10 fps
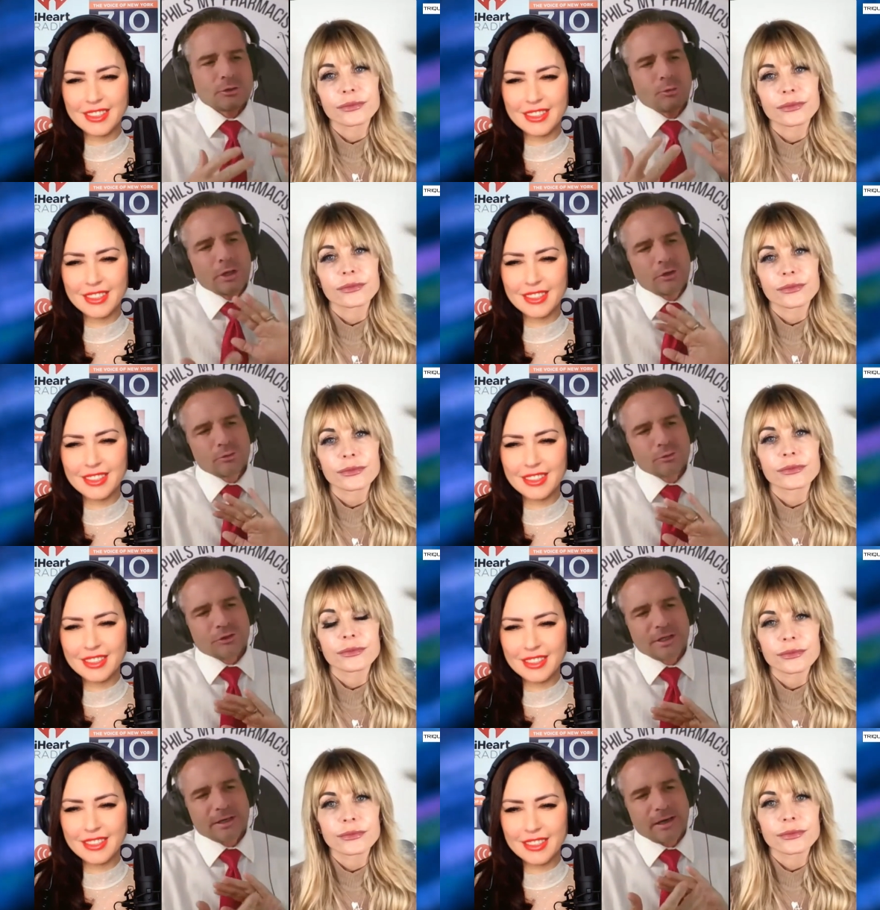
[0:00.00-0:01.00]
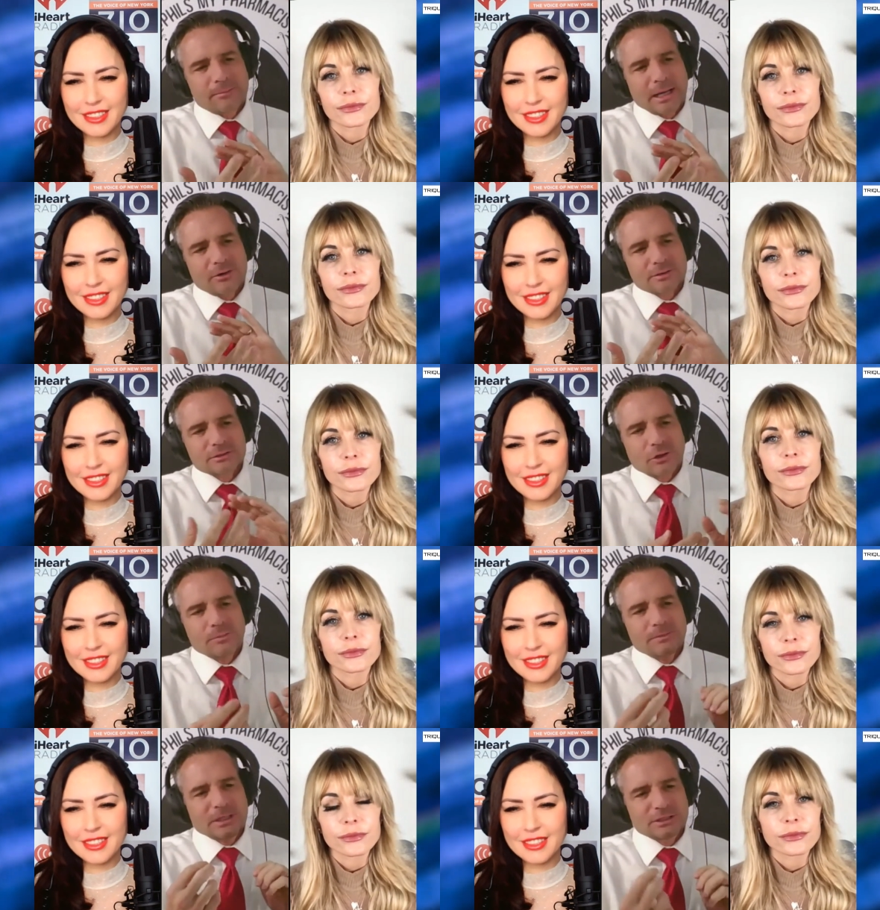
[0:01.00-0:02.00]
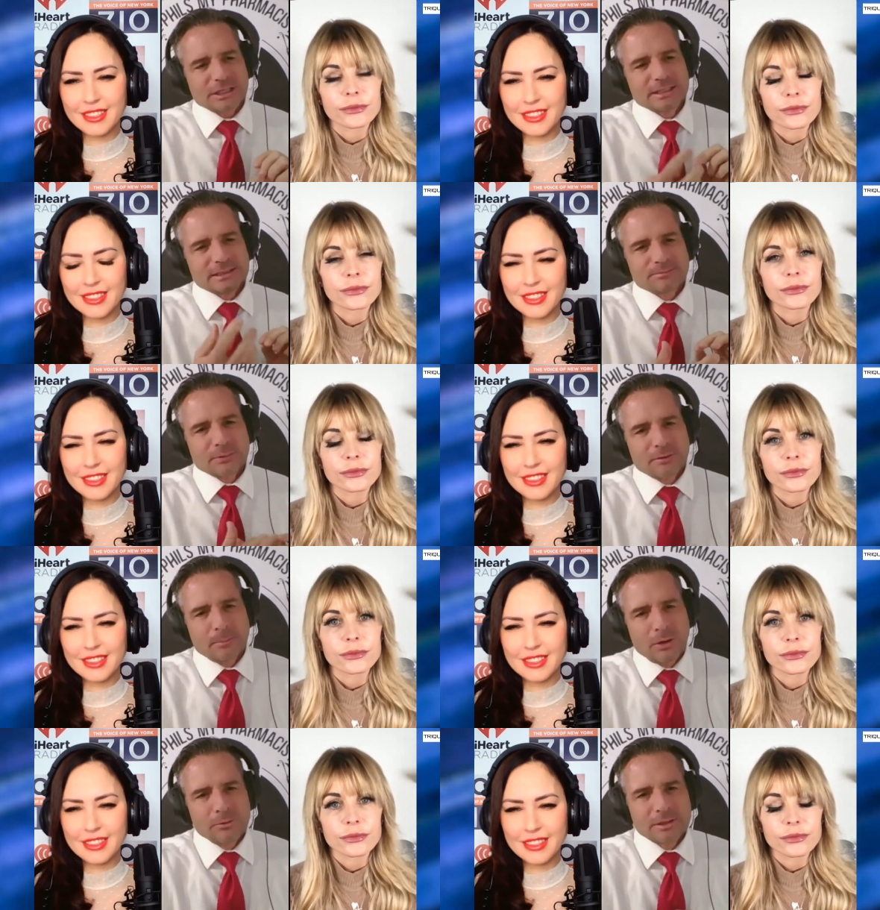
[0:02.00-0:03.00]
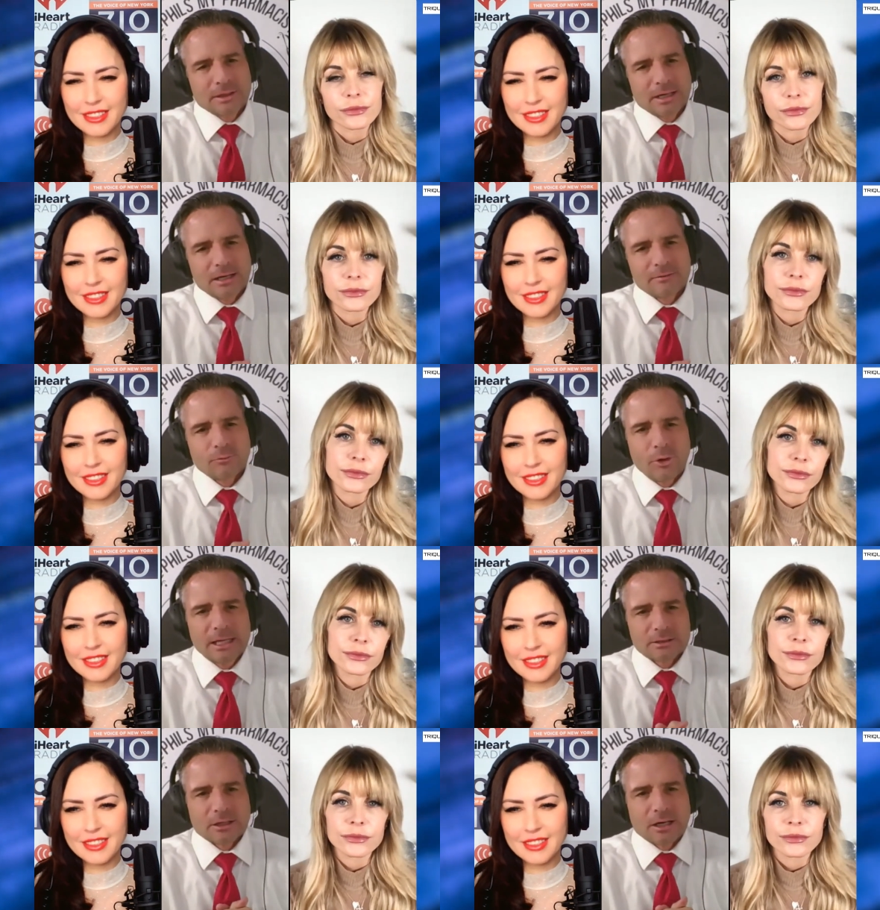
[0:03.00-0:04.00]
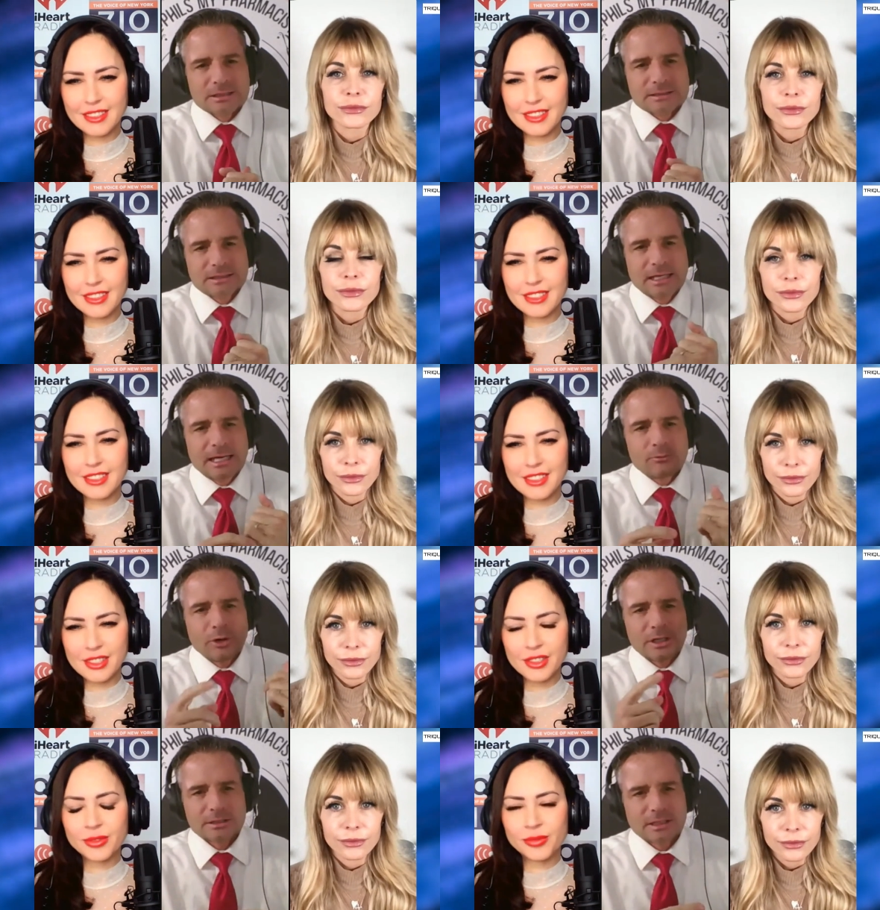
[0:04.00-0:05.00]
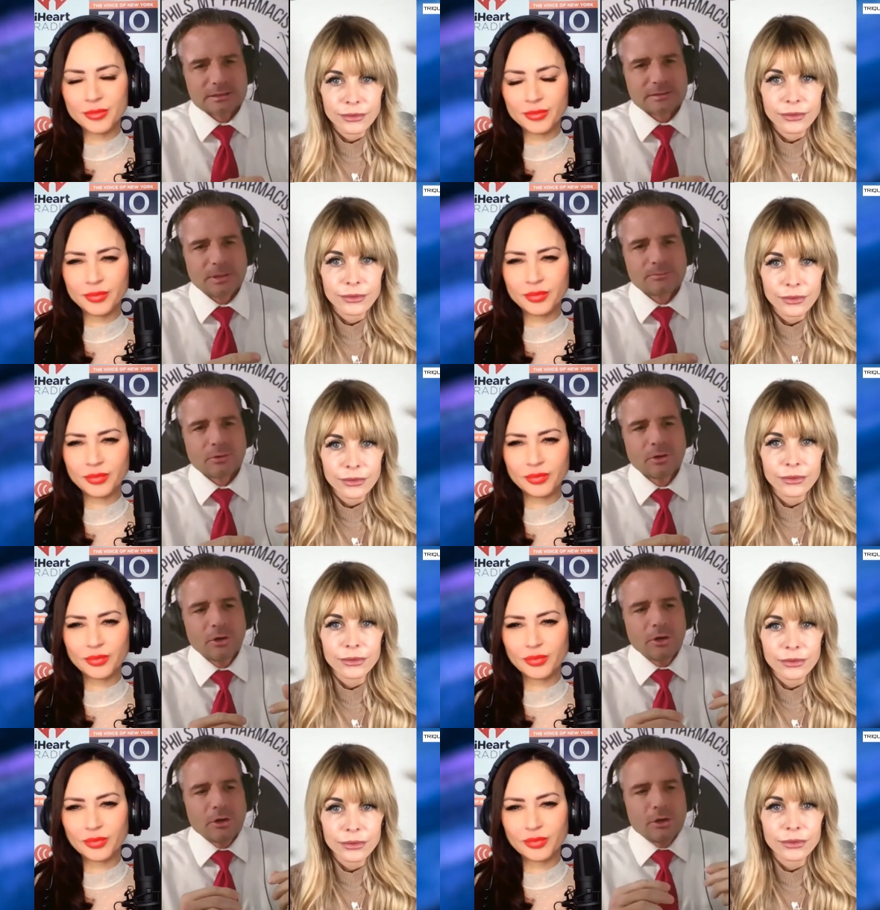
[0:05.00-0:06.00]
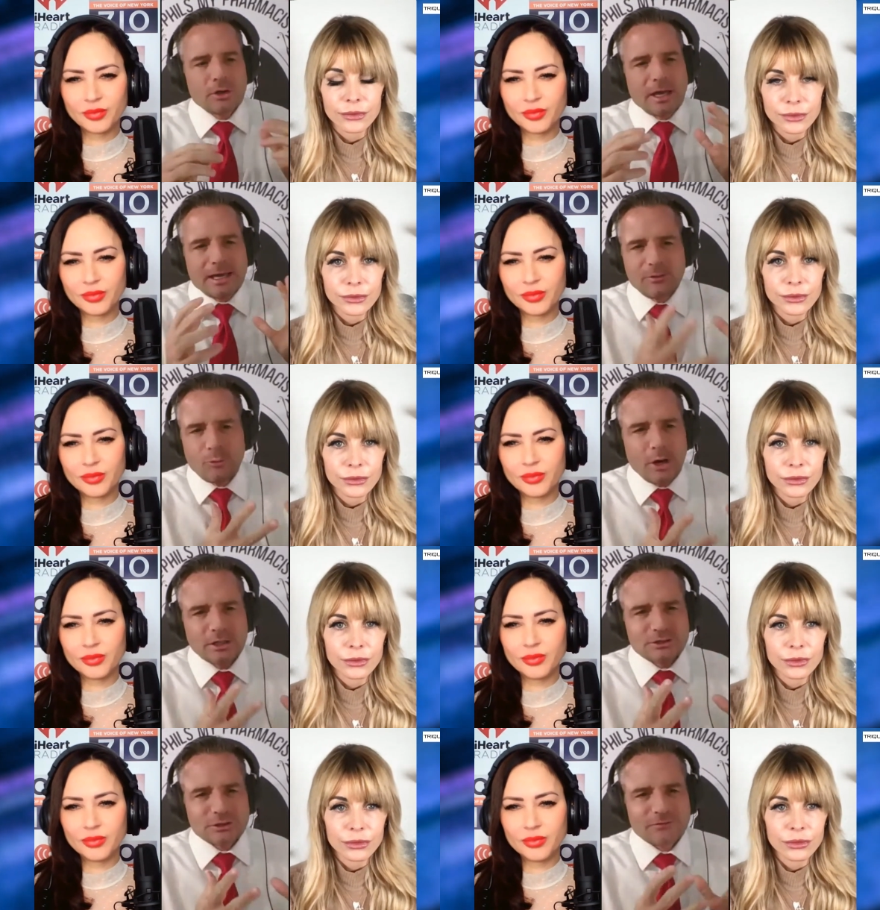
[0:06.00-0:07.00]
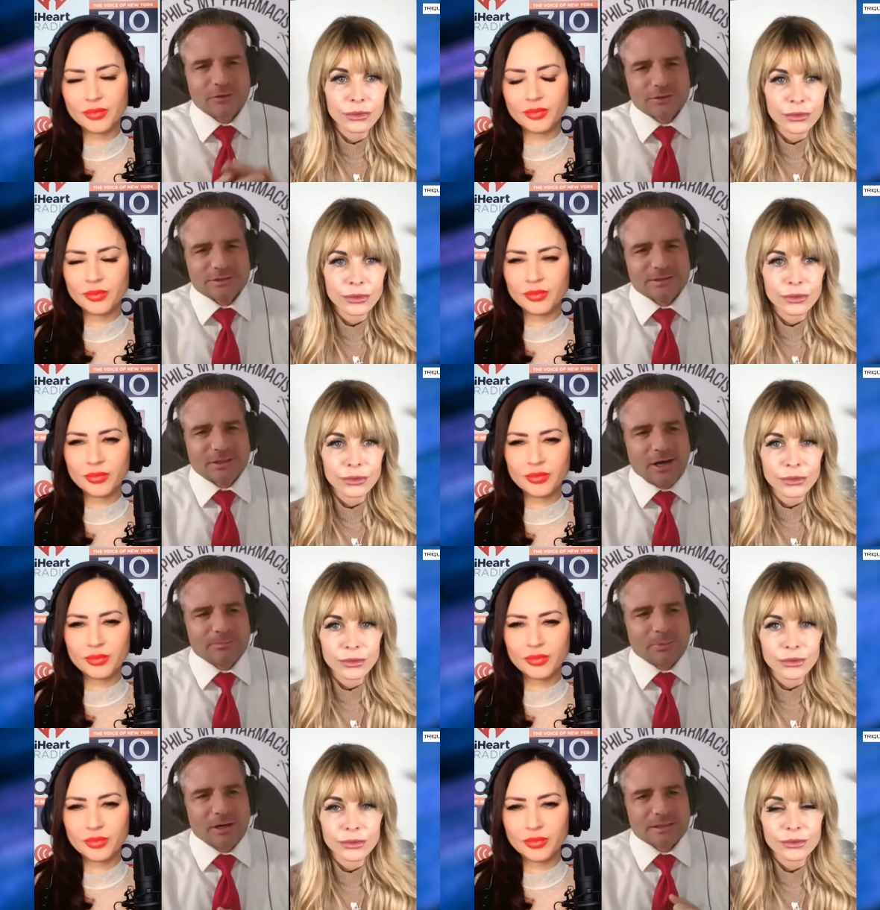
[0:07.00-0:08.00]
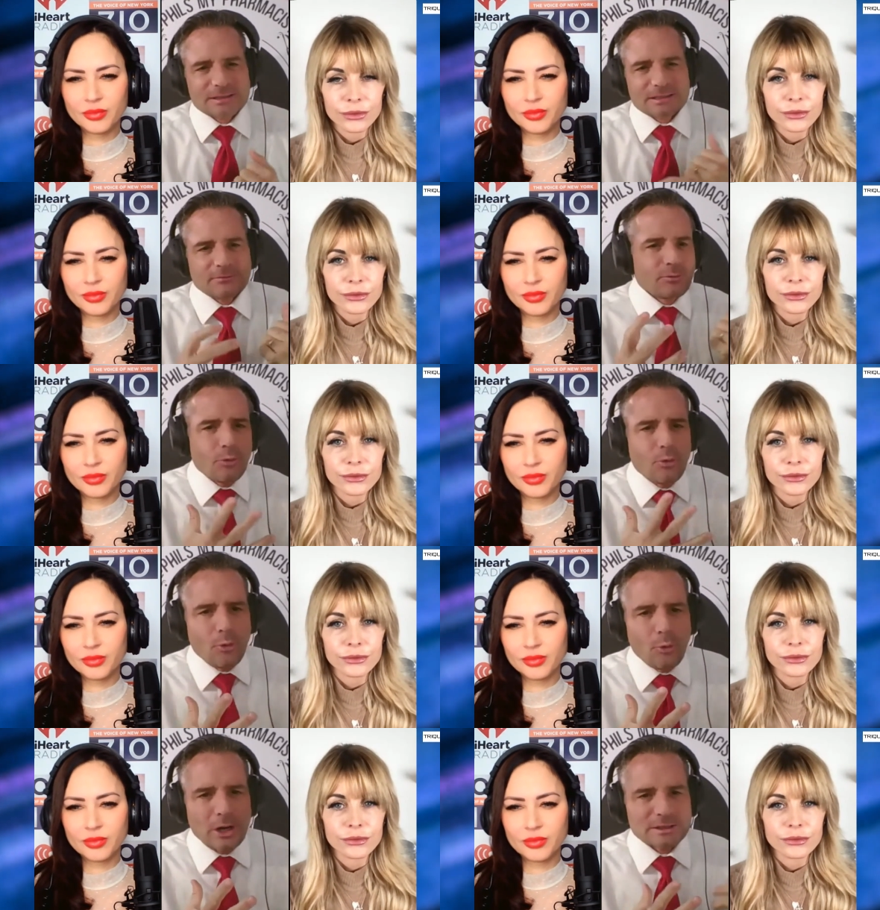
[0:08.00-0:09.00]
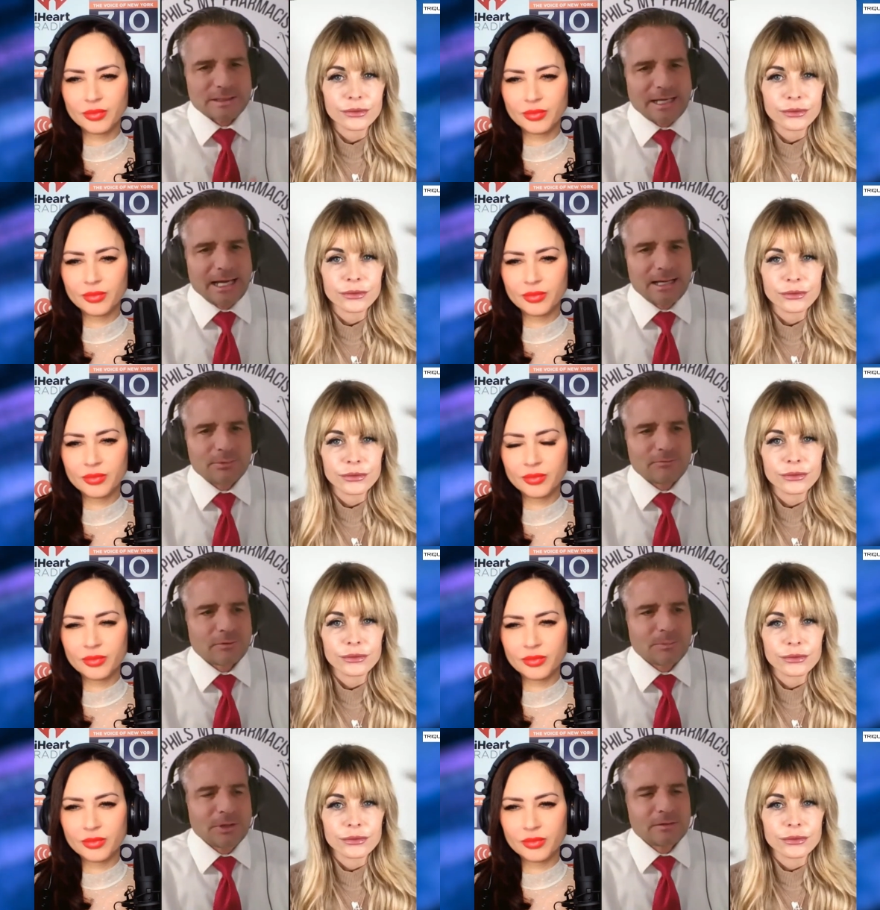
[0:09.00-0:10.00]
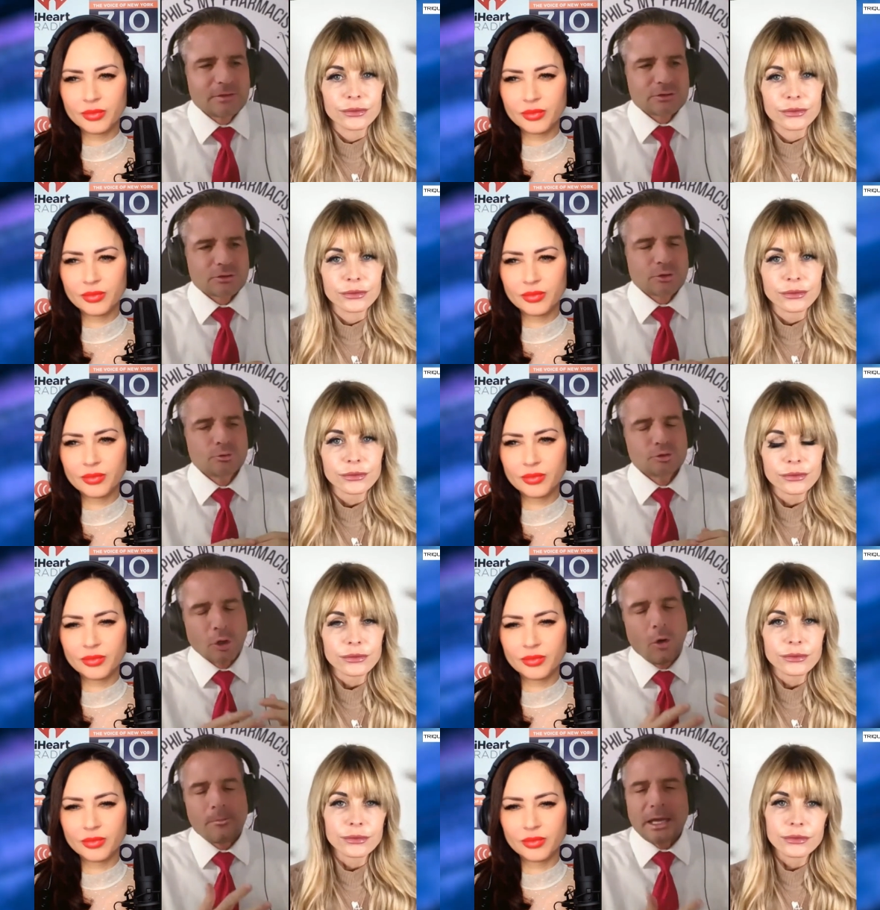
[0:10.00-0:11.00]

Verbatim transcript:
Speaker 1: when you think about the dopamine chasing component of weight loss and what it does to people what is your first thought process of what's going to happen for individuals who don't